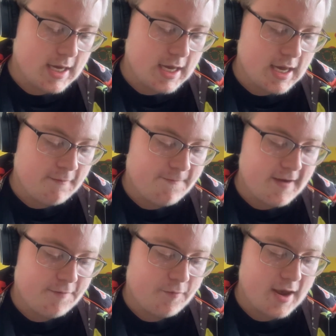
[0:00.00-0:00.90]
In
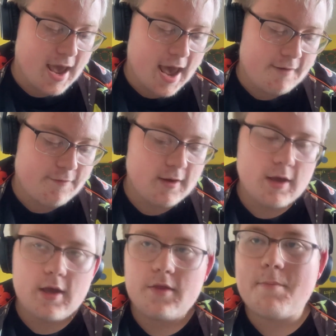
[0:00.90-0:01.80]
5th we have
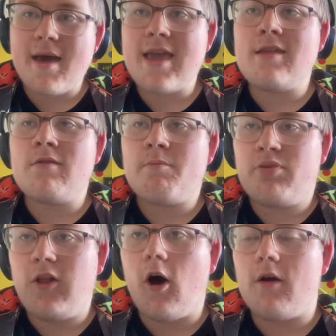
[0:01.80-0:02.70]
the main
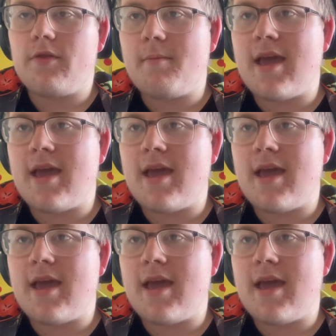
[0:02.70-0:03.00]
plot, the